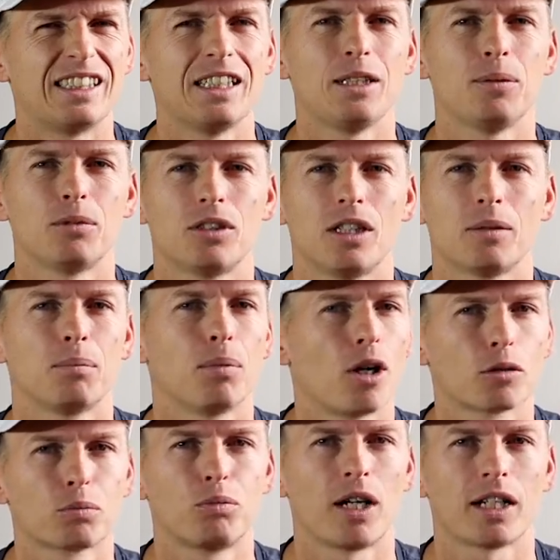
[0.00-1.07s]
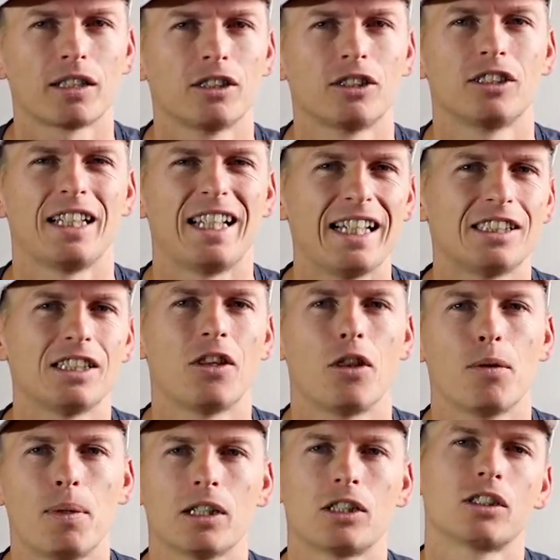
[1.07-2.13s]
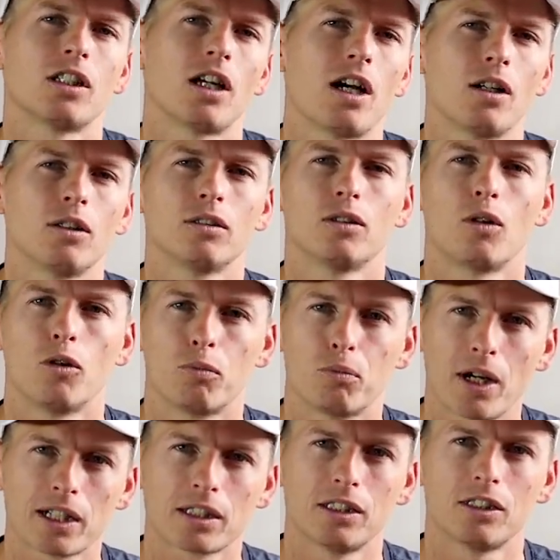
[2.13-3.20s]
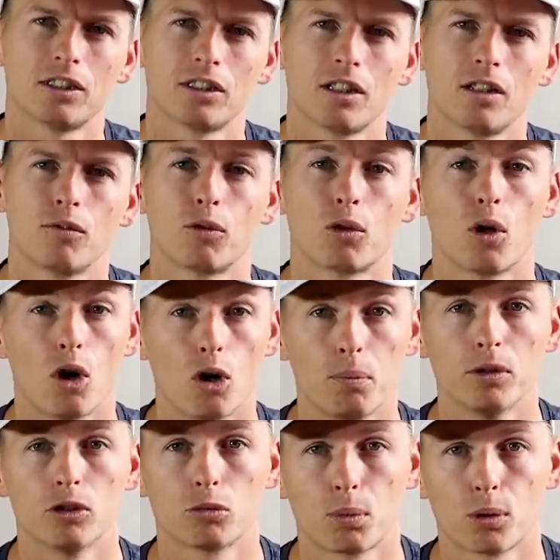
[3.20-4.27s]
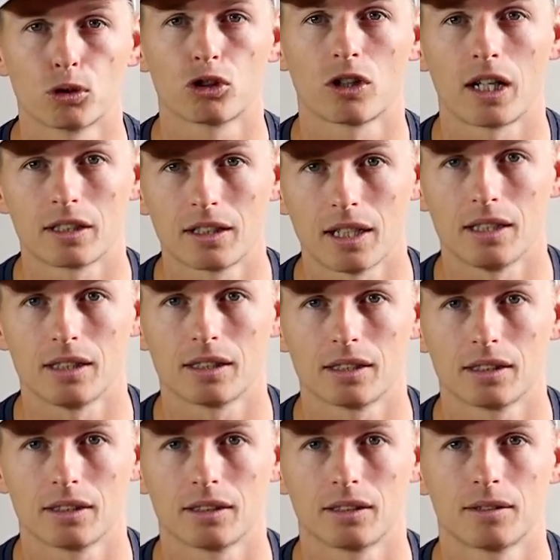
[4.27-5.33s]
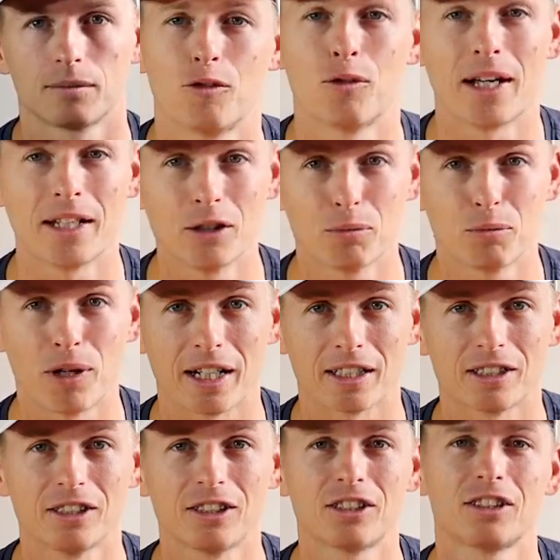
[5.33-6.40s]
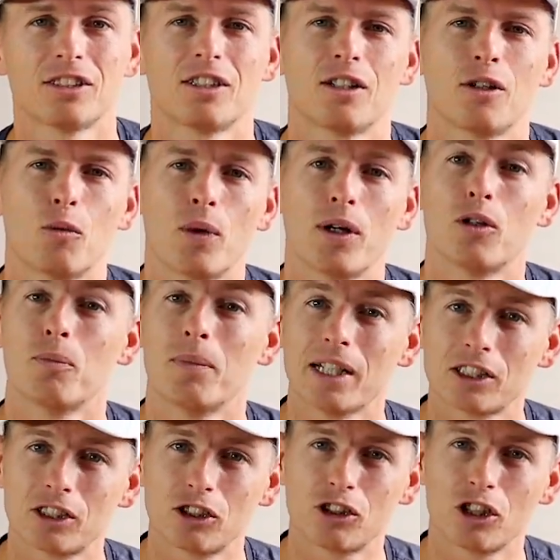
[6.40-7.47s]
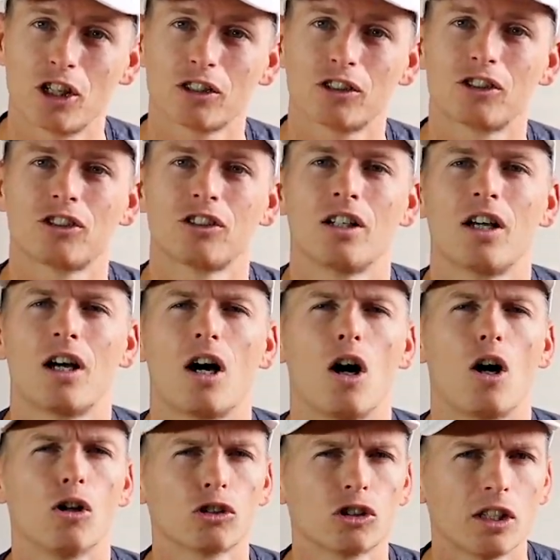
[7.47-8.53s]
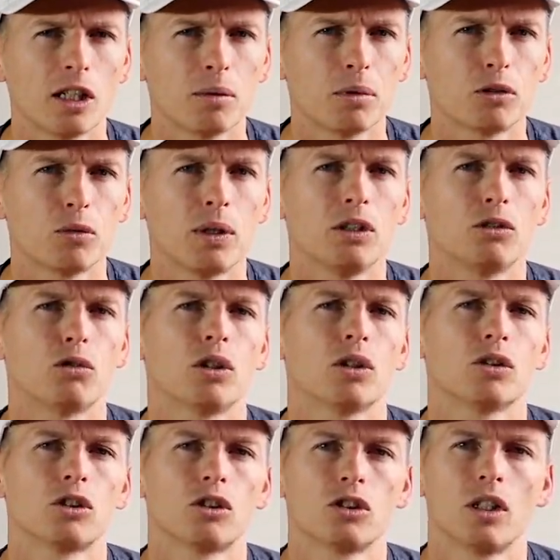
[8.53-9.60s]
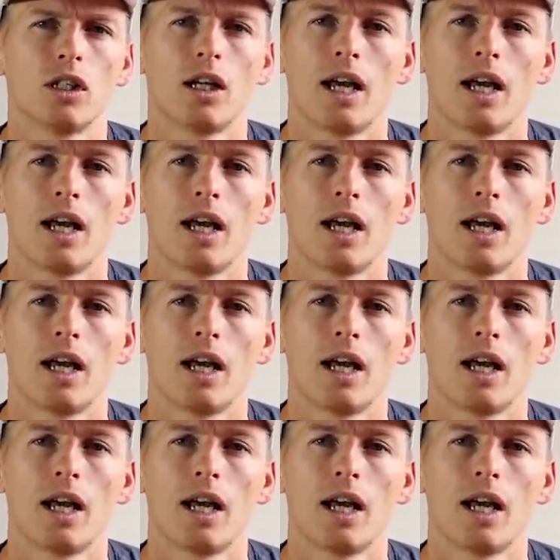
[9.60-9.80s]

seems that blocked practice isn't the best style of practice for open sports like tennis. Random practice, where you mix the shots, alternate between drills,